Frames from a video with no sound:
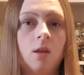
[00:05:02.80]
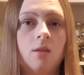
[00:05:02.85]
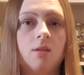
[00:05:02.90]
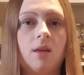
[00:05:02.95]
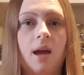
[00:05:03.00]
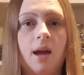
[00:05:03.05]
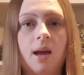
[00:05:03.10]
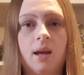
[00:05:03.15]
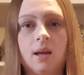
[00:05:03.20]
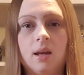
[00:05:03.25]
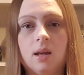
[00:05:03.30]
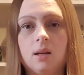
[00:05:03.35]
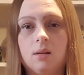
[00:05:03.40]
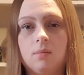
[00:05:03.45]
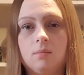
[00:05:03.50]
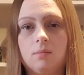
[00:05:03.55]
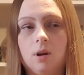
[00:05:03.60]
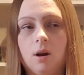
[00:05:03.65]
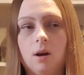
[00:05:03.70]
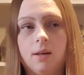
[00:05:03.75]
they
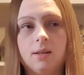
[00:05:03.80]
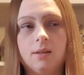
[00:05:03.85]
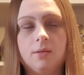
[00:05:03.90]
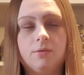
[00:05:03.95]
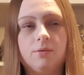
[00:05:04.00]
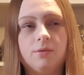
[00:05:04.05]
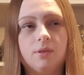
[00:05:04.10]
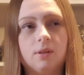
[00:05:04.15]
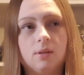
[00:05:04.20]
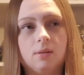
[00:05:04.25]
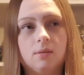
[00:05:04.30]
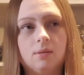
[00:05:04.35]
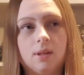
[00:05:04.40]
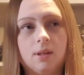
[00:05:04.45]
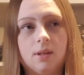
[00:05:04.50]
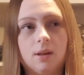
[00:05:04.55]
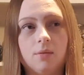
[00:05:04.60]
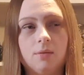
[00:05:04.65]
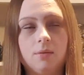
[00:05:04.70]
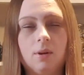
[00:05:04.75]

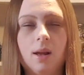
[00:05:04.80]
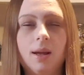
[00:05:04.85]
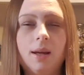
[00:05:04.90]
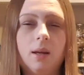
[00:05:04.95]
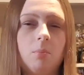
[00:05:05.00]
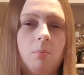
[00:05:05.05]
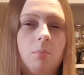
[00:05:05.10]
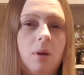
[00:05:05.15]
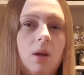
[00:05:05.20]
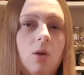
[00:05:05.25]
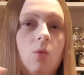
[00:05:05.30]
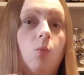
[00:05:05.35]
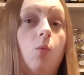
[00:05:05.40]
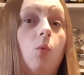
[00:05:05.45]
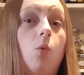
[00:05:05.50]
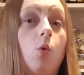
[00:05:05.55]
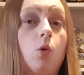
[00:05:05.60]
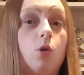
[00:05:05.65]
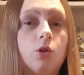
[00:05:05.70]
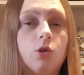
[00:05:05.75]
don't like big
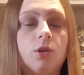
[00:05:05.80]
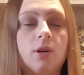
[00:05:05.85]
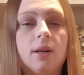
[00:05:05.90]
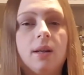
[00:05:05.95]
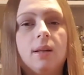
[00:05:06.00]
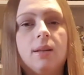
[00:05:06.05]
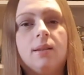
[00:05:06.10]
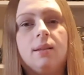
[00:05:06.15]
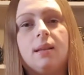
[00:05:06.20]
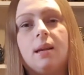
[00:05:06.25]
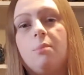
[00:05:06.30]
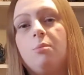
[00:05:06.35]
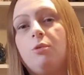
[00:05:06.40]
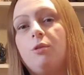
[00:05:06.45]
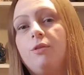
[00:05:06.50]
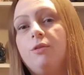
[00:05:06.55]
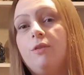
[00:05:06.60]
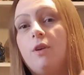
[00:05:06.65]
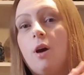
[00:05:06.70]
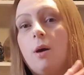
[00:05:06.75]
waterings, they
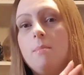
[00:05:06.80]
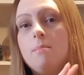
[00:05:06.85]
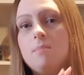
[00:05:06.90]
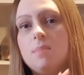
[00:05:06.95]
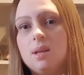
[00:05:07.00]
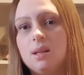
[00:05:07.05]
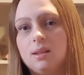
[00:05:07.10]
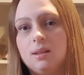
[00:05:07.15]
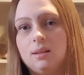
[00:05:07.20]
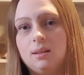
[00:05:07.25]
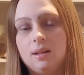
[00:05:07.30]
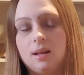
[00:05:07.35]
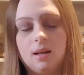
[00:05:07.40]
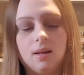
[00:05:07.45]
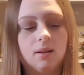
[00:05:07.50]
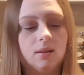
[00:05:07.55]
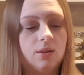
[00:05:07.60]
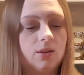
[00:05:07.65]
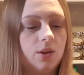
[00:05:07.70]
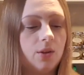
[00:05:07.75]
prefer
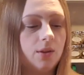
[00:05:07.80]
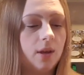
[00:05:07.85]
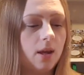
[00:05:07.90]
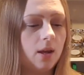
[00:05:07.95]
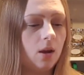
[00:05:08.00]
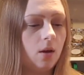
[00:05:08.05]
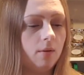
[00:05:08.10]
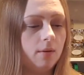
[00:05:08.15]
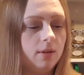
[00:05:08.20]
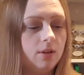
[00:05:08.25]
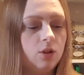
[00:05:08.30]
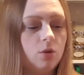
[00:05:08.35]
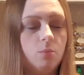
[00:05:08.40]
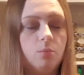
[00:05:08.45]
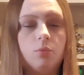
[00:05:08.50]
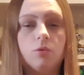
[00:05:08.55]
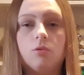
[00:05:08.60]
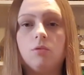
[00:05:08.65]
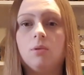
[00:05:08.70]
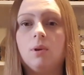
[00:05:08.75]
misting. So they're going to
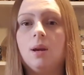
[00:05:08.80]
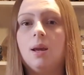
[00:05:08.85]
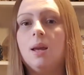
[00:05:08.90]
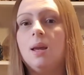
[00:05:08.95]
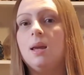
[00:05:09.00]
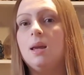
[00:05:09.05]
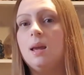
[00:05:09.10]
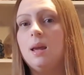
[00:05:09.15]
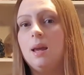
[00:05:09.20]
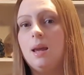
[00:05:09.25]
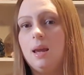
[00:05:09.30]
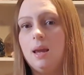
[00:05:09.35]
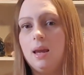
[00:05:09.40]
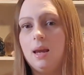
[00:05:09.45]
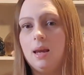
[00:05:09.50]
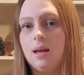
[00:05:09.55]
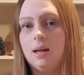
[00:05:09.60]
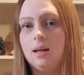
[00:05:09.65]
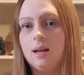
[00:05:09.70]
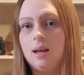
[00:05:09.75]
bring
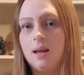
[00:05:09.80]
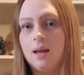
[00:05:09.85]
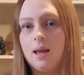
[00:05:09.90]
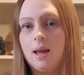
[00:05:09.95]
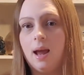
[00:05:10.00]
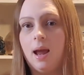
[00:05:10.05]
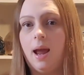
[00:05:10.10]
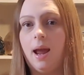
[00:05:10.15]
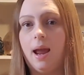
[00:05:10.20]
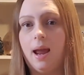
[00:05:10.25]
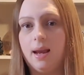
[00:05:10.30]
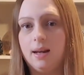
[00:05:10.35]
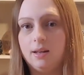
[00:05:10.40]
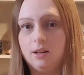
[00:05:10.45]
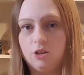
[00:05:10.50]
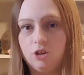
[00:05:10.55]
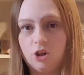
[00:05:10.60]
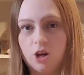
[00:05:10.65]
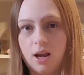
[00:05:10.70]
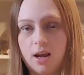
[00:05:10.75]
in
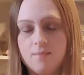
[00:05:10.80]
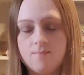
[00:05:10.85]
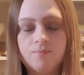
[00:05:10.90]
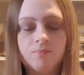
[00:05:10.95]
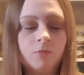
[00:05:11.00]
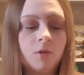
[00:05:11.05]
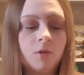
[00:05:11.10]
energy.